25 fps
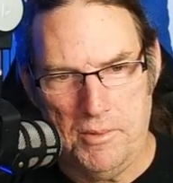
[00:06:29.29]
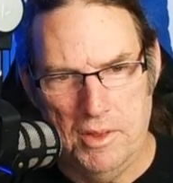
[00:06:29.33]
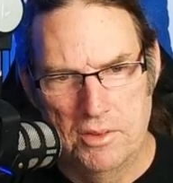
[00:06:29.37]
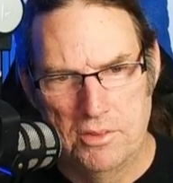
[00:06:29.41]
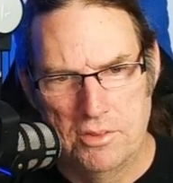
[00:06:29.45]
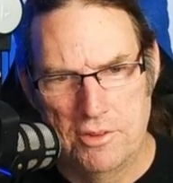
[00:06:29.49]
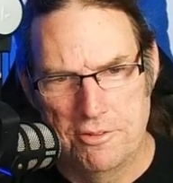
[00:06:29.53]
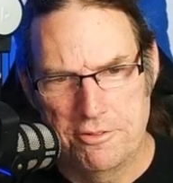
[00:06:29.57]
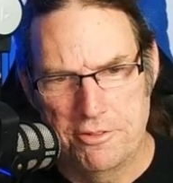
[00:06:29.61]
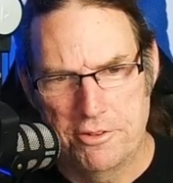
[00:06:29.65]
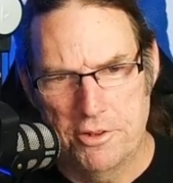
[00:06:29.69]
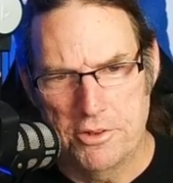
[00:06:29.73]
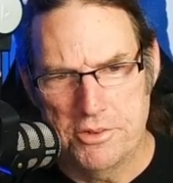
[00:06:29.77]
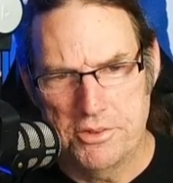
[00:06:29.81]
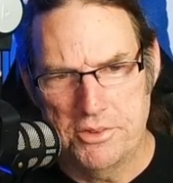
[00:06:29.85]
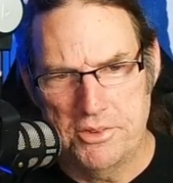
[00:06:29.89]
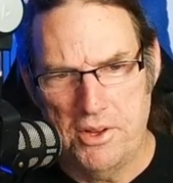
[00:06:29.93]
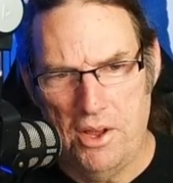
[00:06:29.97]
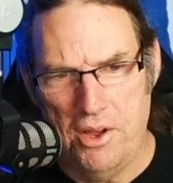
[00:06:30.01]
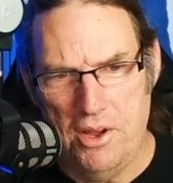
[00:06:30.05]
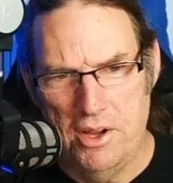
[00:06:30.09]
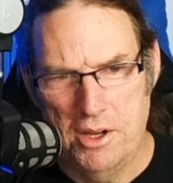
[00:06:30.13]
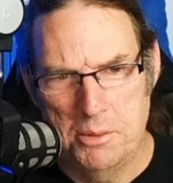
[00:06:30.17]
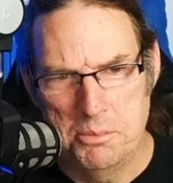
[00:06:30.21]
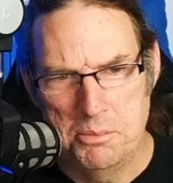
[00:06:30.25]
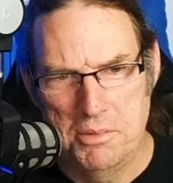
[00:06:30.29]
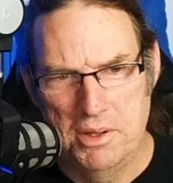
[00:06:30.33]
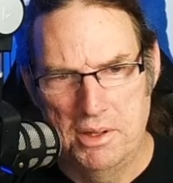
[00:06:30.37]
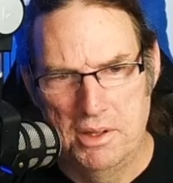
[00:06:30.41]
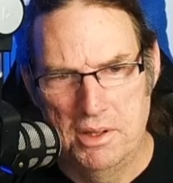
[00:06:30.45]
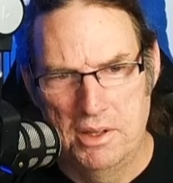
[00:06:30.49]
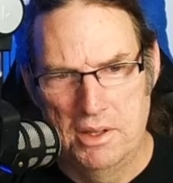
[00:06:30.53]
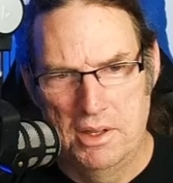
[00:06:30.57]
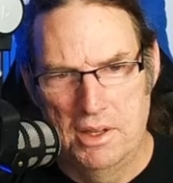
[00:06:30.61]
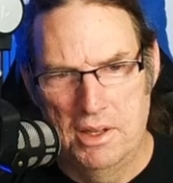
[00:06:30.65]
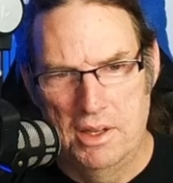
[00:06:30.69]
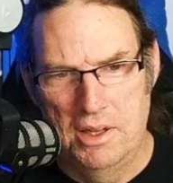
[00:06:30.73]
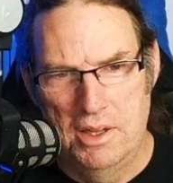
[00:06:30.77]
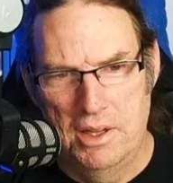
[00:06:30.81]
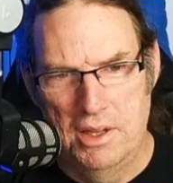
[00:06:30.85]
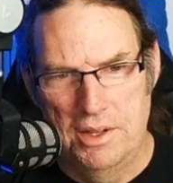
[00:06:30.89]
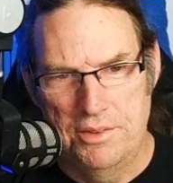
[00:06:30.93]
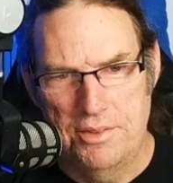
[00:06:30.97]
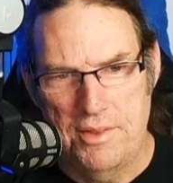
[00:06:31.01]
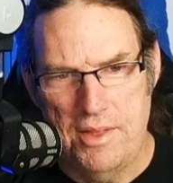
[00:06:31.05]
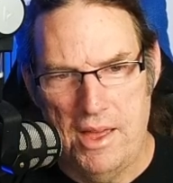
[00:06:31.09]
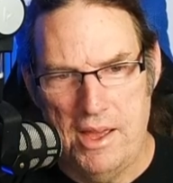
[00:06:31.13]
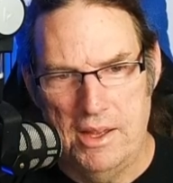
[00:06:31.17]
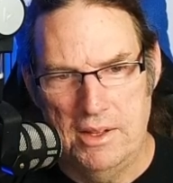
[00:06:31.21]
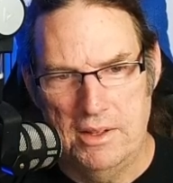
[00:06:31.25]
the first time
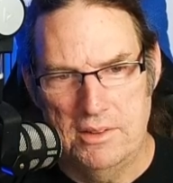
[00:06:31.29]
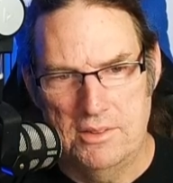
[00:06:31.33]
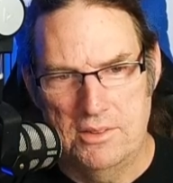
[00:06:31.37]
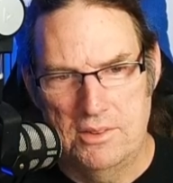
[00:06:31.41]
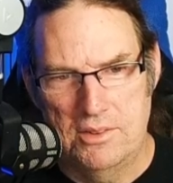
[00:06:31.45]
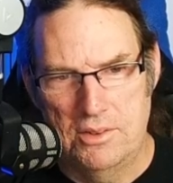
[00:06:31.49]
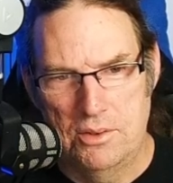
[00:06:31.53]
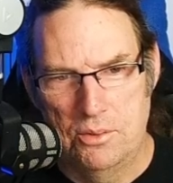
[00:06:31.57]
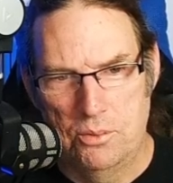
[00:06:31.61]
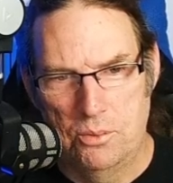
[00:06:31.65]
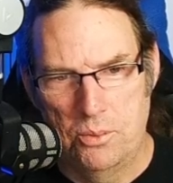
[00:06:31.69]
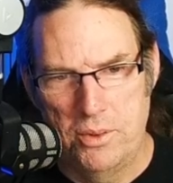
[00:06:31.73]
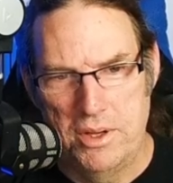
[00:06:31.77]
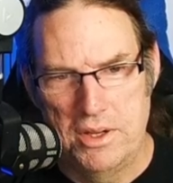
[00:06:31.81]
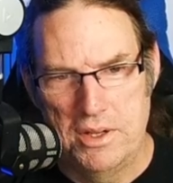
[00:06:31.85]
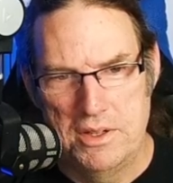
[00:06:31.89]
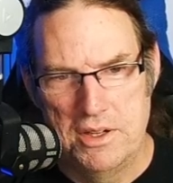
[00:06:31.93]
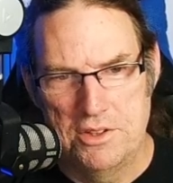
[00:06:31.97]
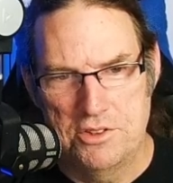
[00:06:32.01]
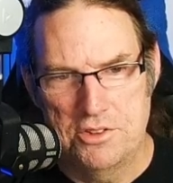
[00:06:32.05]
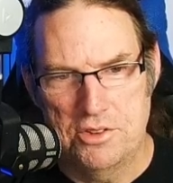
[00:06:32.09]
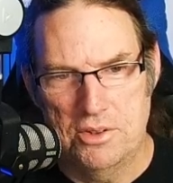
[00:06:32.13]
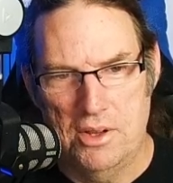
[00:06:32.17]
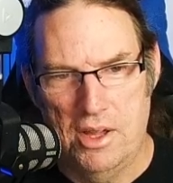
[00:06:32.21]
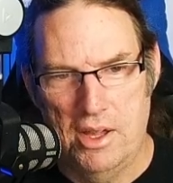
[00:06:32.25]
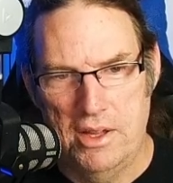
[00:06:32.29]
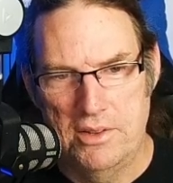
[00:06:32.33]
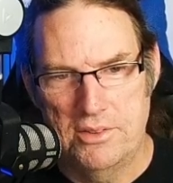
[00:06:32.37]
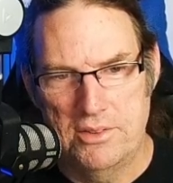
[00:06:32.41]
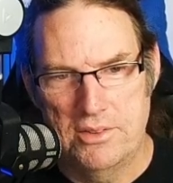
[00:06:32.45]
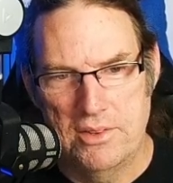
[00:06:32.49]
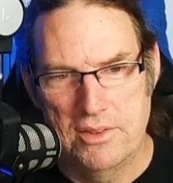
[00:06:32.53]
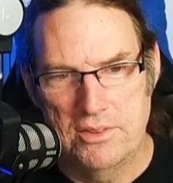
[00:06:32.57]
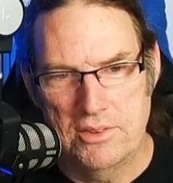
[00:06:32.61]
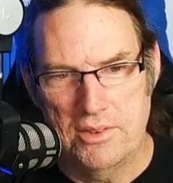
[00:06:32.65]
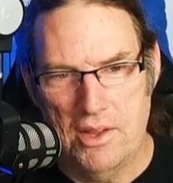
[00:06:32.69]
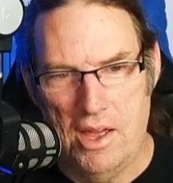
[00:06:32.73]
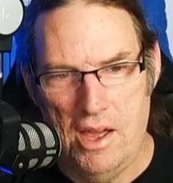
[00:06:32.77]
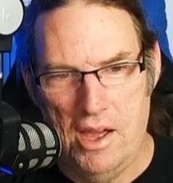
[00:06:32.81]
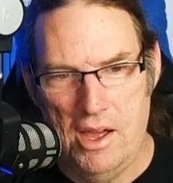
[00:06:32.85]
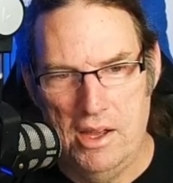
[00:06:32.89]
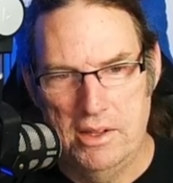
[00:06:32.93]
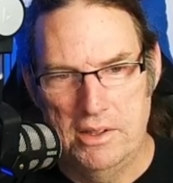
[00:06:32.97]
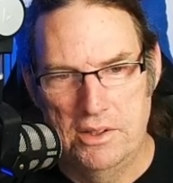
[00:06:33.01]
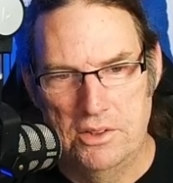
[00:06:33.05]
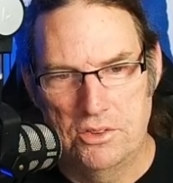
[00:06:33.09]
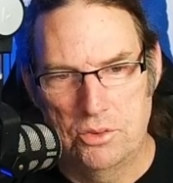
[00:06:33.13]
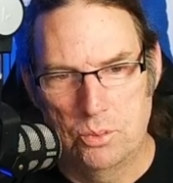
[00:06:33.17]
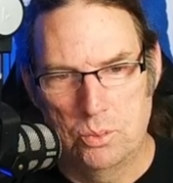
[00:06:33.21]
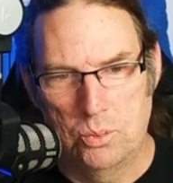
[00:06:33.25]
that we initialize this I
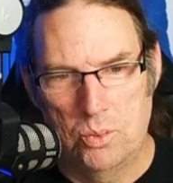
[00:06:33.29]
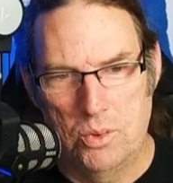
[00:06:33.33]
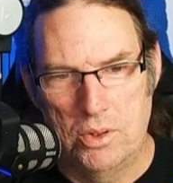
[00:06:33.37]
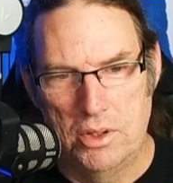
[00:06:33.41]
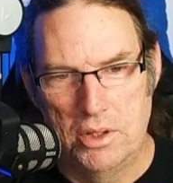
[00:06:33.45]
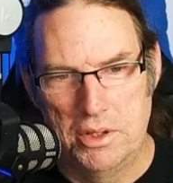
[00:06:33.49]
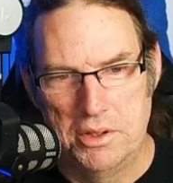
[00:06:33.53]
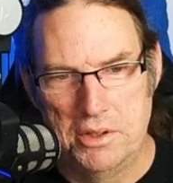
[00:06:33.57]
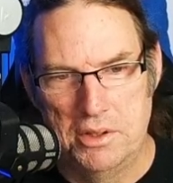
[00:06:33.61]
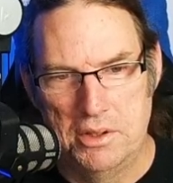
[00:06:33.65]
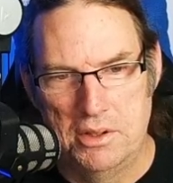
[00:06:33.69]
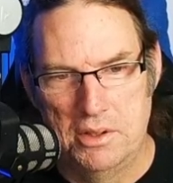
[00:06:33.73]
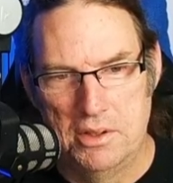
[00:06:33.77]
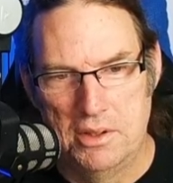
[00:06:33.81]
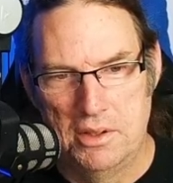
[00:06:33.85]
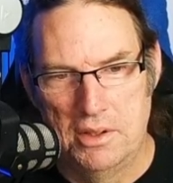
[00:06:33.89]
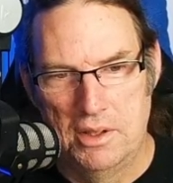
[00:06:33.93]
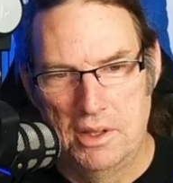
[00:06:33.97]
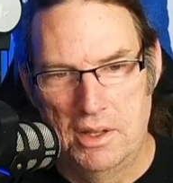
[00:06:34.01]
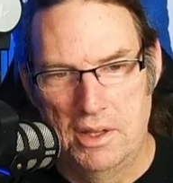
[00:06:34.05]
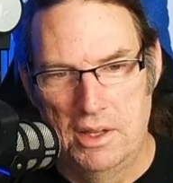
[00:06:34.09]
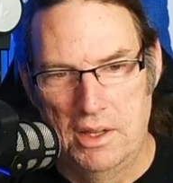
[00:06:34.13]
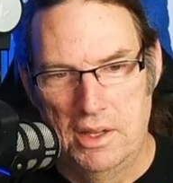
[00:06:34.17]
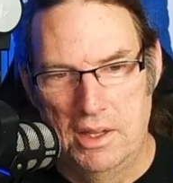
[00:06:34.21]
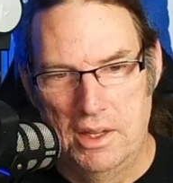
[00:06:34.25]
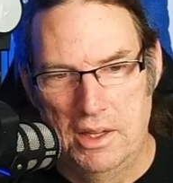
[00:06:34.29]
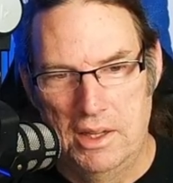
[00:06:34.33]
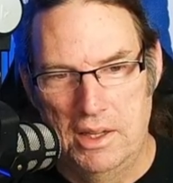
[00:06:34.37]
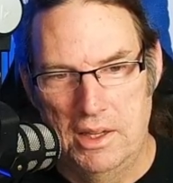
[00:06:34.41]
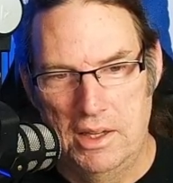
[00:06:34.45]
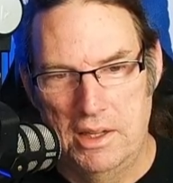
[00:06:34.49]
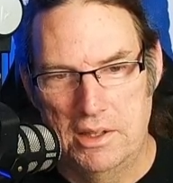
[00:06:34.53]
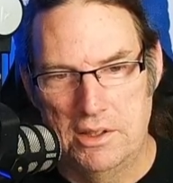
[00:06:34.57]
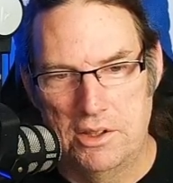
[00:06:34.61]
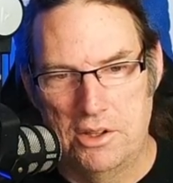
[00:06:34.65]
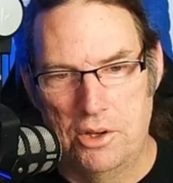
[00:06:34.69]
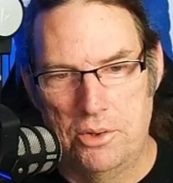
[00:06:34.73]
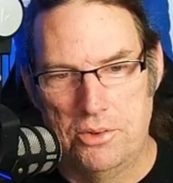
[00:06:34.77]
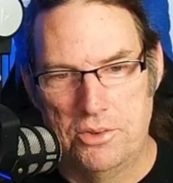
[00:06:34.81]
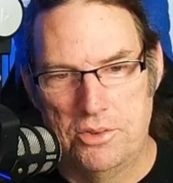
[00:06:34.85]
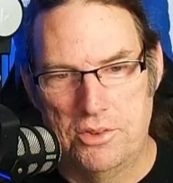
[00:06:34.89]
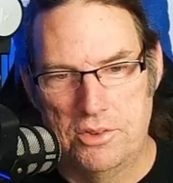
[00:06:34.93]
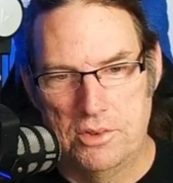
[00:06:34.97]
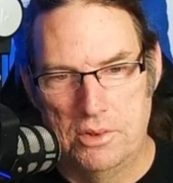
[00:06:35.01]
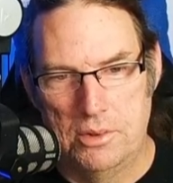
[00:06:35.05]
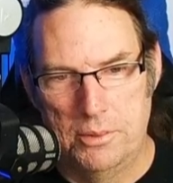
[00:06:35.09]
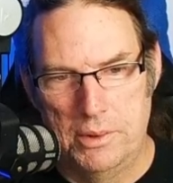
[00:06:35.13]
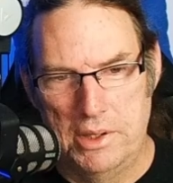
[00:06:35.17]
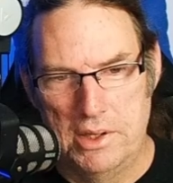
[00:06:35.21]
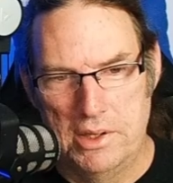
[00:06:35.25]
as 1, it goes
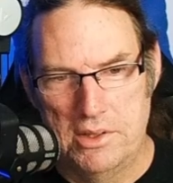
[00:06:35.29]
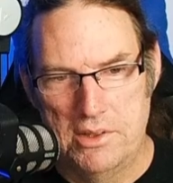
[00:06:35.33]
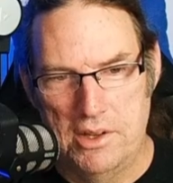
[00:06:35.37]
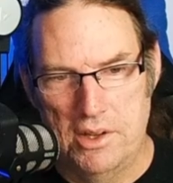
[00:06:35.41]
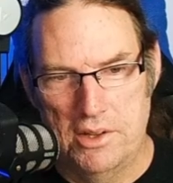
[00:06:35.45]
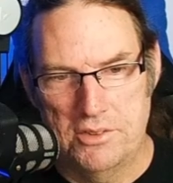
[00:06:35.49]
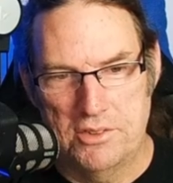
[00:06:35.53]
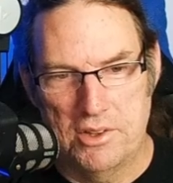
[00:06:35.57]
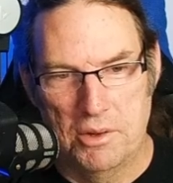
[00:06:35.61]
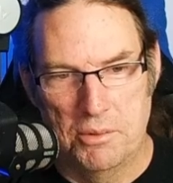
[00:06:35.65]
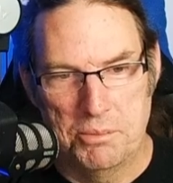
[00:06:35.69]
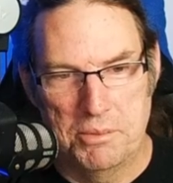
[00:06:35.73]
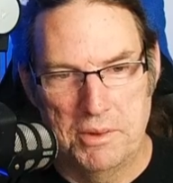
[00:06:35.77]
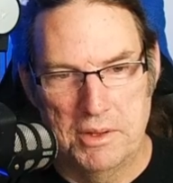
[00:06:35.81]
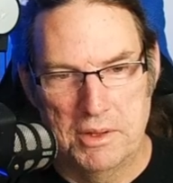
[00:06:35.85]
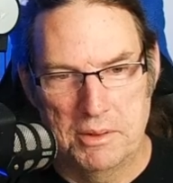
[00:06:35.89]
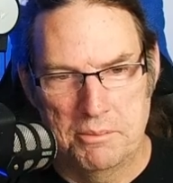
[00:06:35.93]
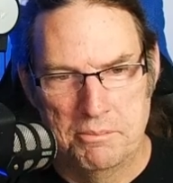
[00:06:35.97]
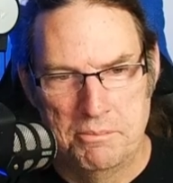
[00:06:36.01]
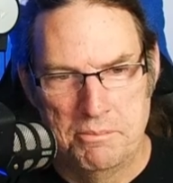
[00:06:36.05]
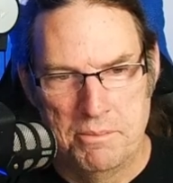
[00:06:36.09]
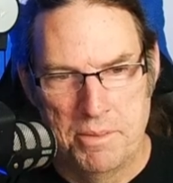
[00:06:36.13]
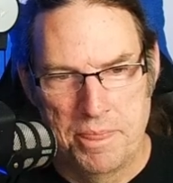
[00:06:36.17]
through and it does something.